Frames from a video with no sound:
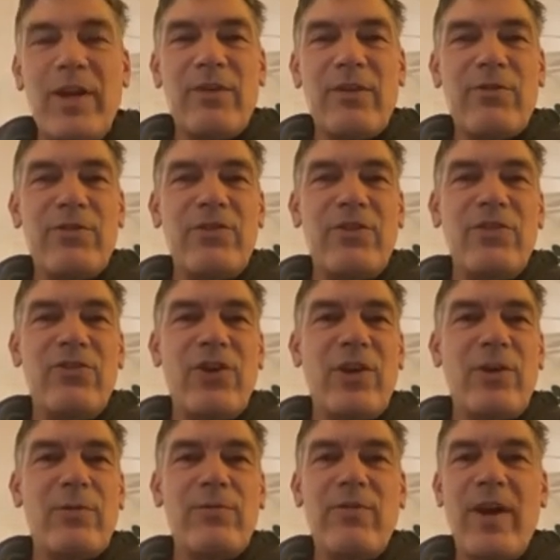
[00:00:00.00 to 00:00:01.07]
Christine
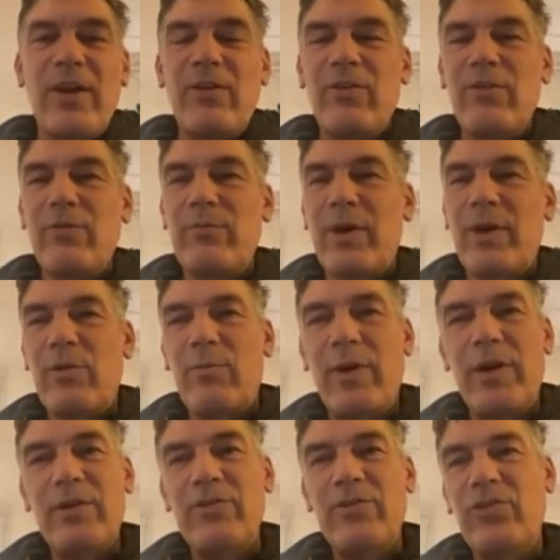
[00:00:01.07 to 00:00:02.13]
Jacobs Wagner on
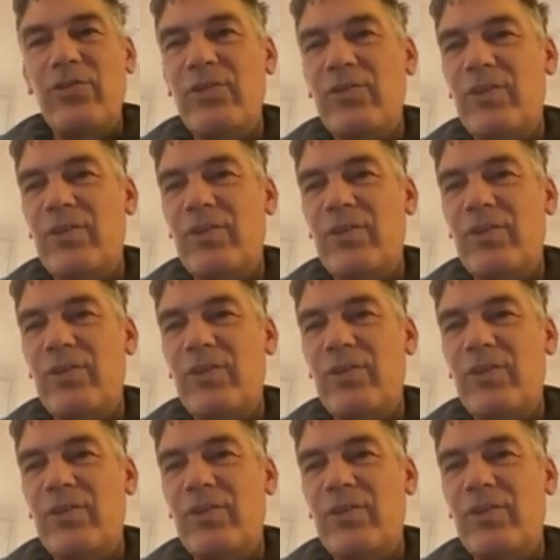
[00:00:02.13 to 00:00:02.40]
microbiology,